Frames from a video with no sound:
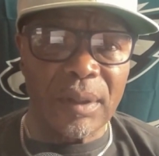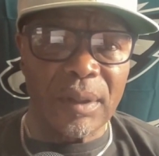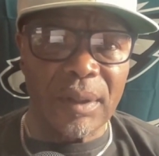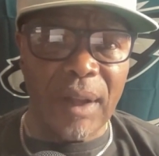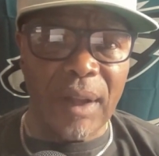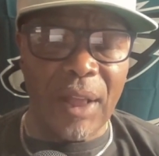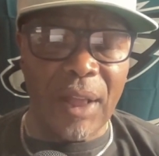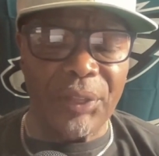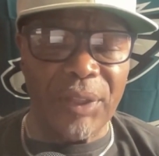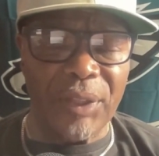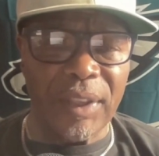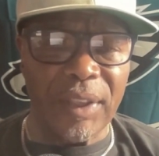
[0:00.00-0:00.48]

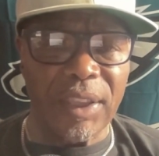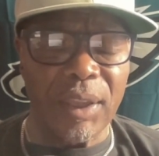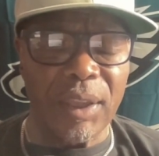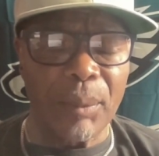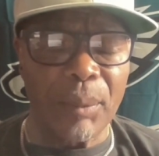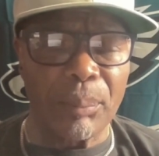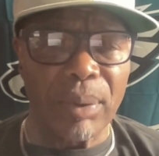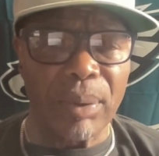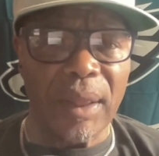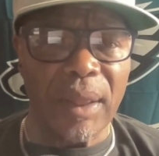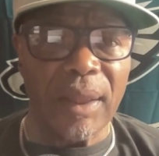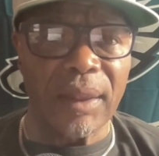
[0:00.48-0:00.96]
I think
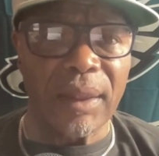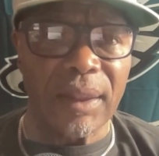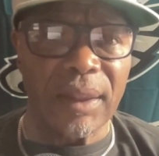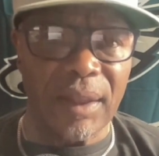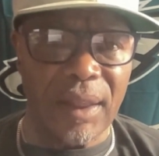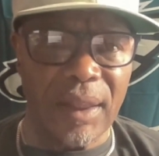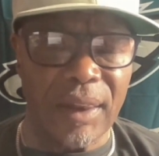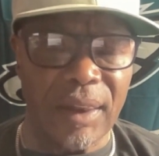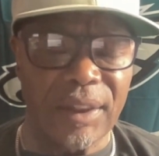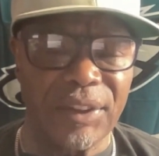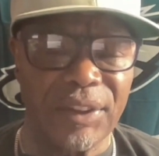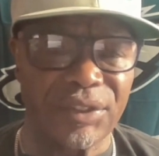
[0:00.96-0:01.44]
he'll play
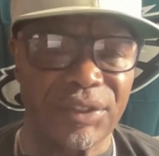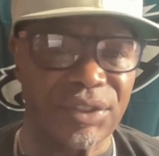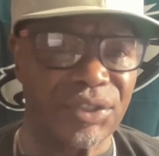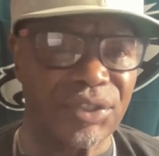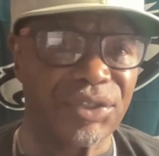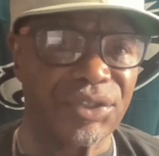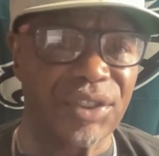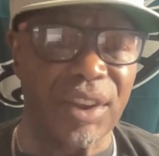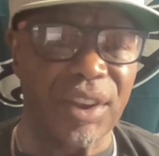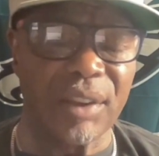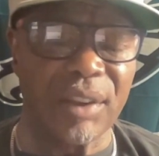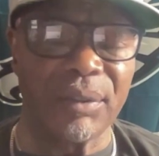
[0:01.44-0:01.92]
at least a
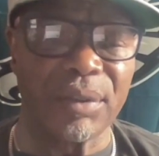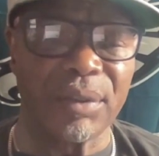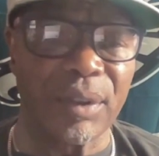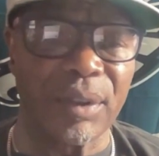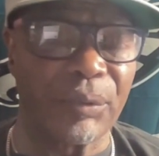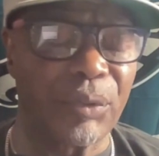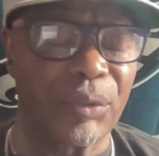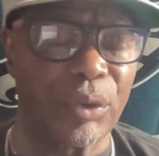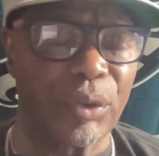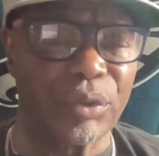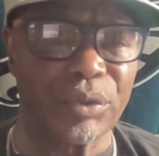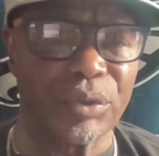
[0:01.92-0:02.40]
series, the
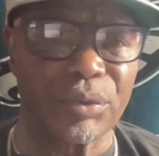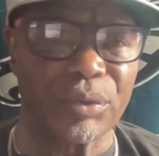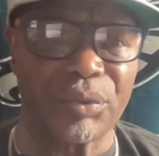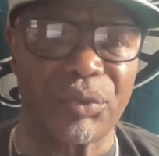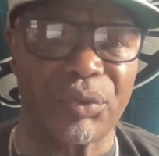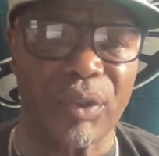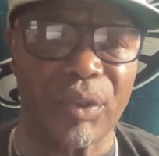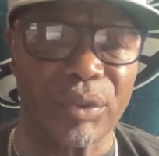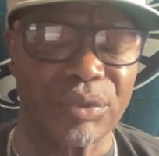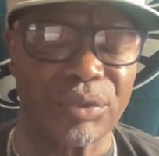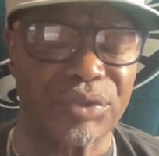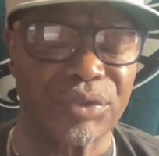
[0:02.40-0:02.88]

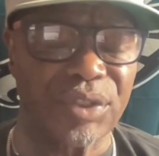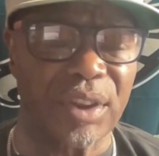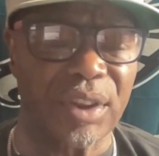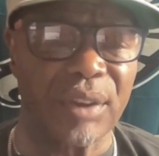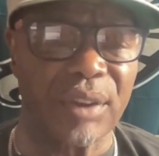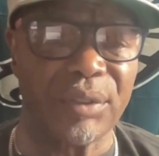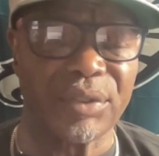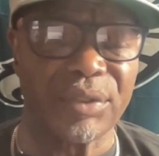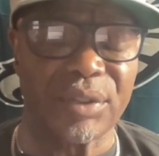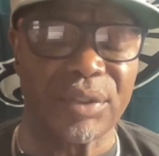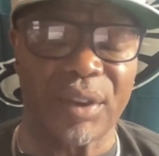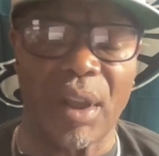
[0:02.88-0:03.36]
first
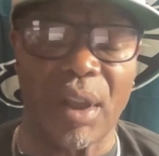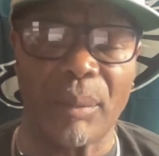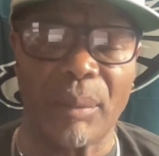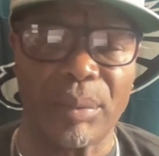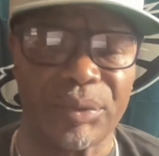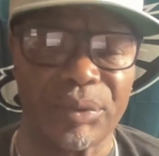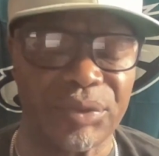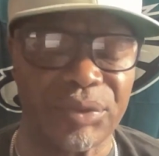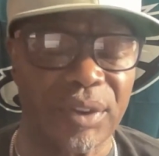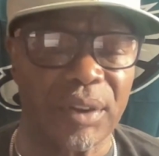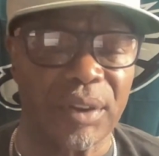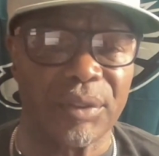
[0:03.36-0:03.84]
series, a
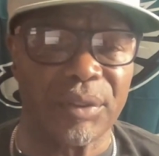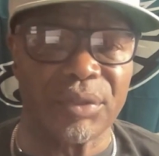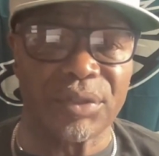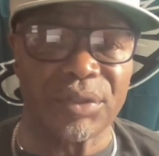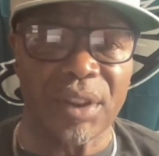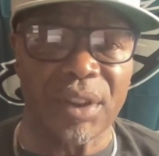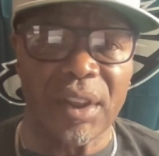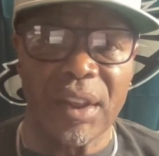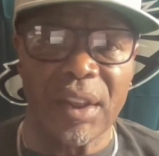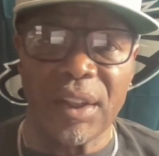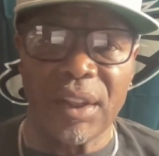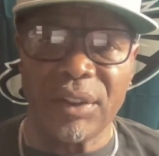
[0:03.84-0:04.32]
couple
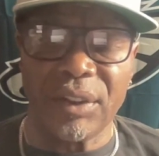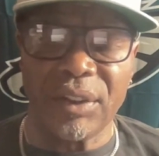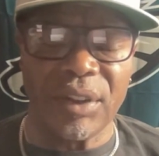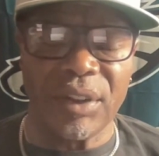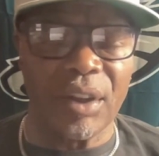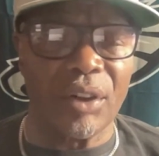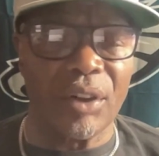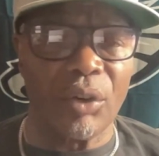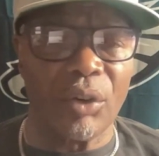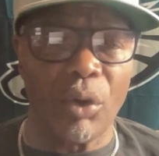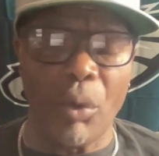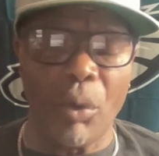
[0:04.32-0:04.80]
series,
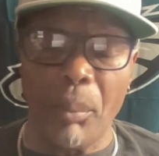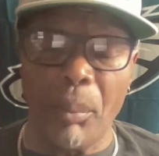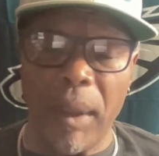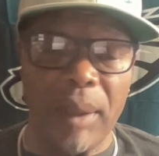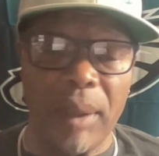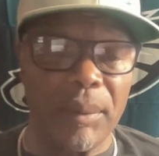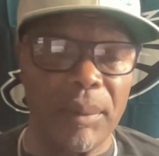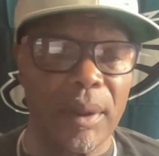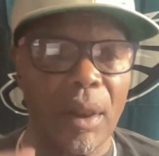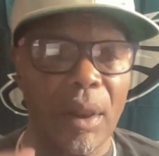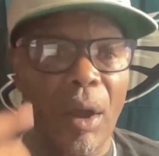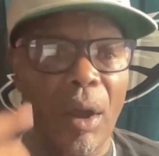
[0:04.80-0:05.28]

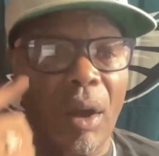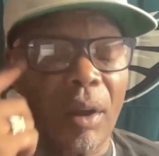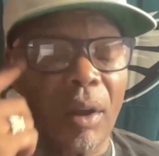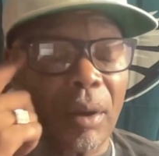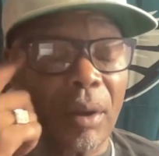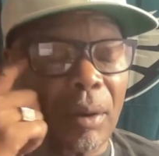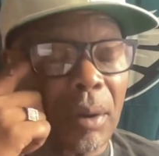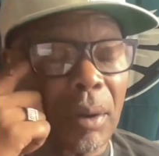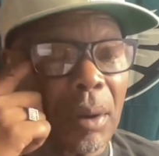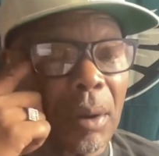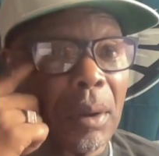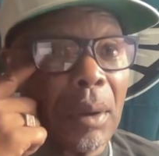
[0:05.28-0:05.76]
maybe
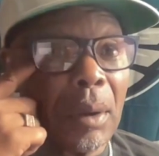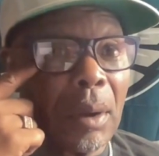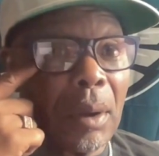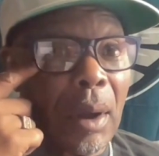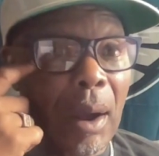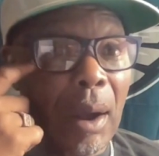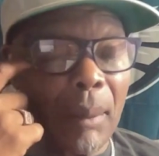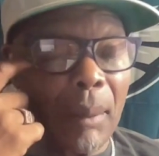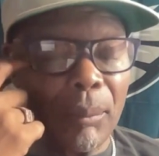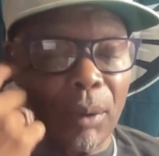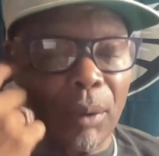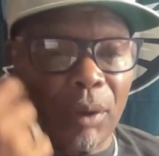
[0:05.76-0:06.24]
longer.
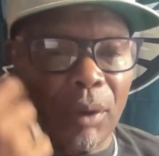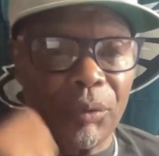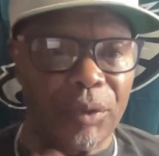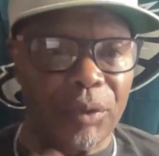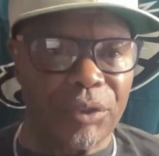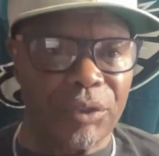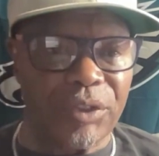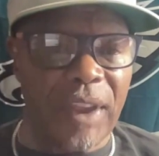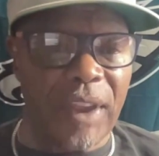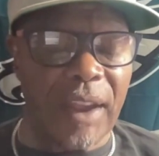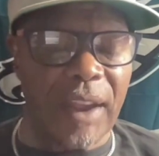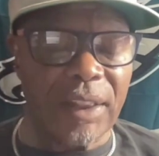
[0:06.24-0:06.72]
I'm looking
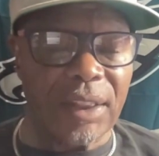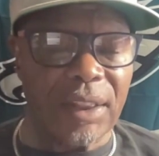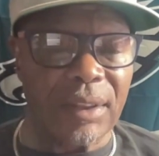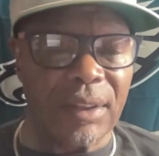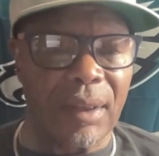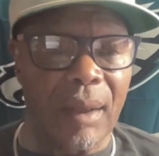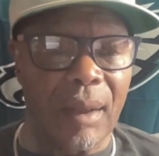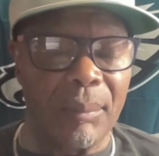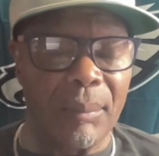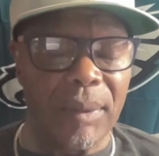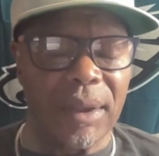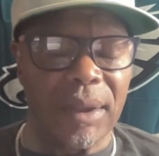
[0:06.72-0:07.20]
for Jack.
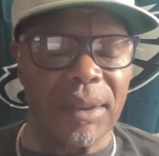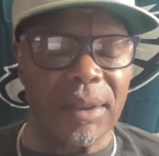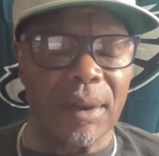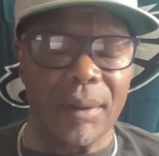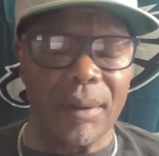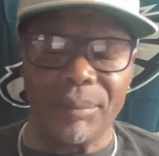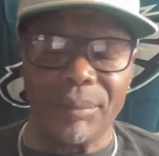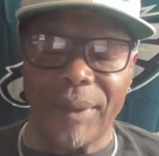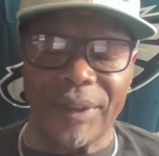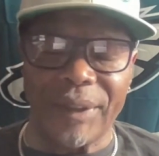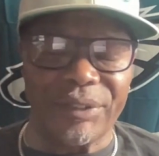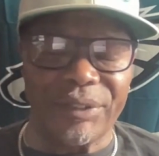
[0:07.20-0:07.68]
I
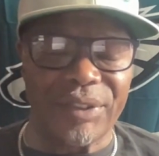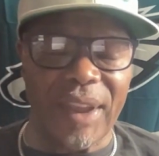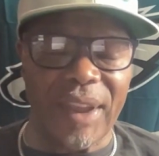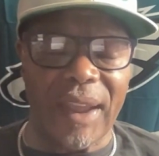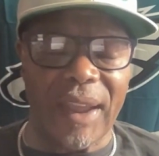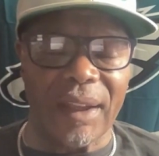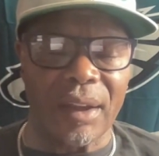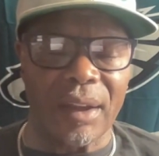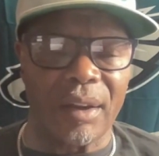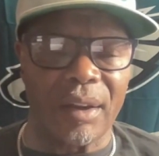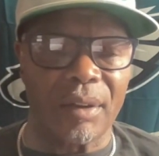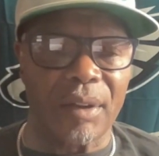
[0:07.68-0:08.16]
mean, not
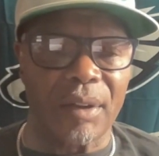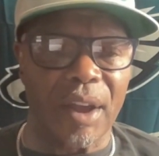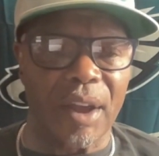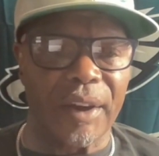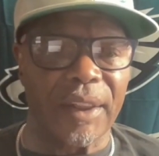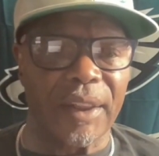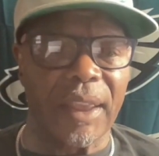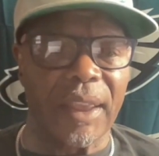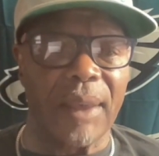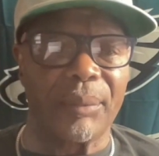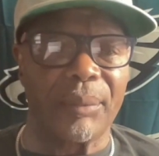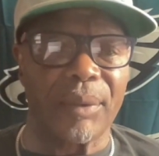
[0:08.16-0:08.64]
Jack.
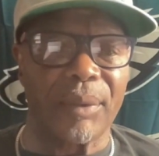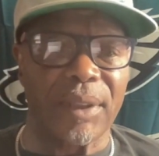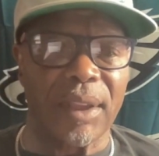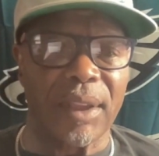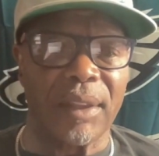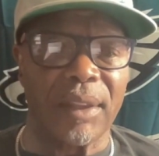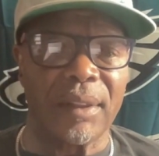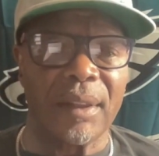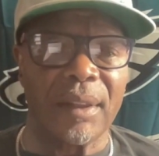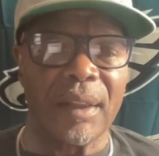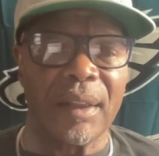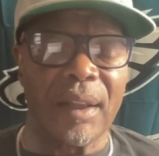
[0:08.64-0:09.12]
Cunningham to
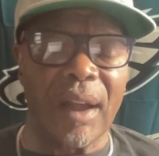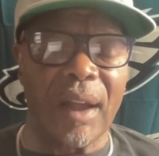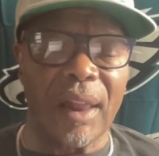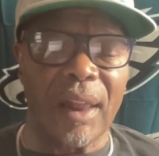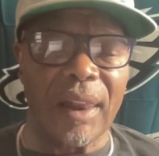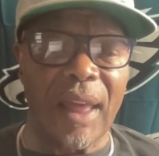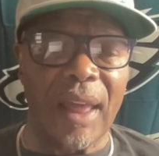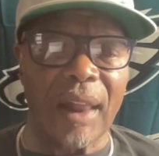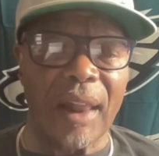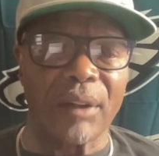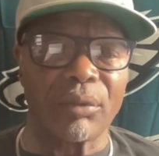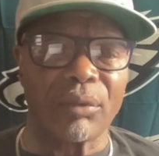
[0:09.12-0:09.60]
get a
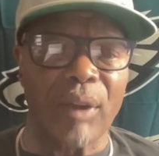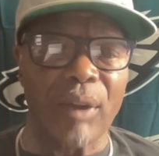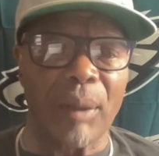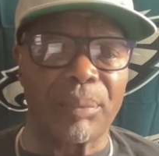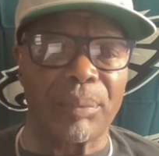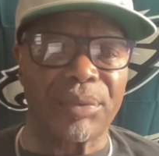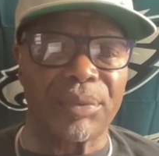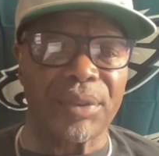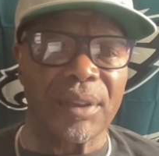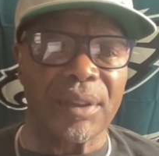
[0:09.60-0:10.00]
lot of reps